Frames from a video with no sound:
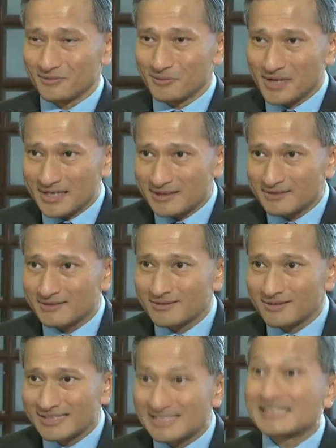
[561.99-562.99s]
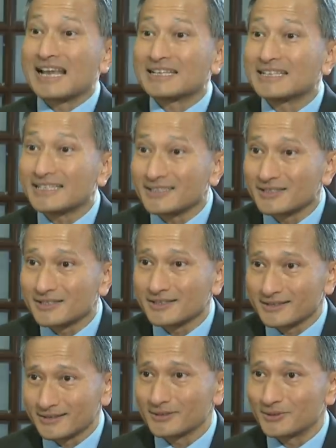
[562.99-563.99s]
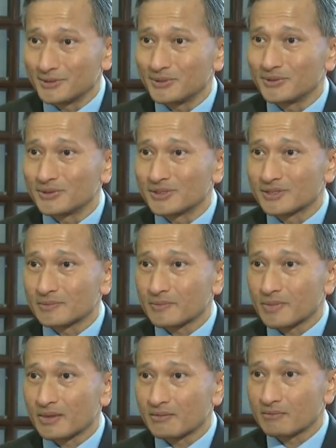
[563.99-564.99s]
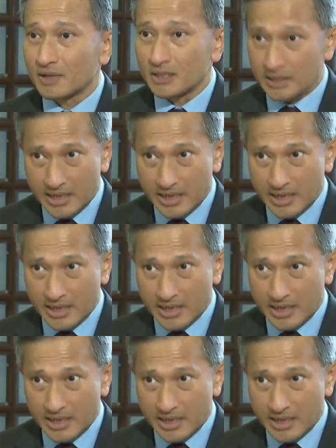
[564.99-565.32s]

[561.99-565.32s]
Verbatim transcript: what settings to use, right?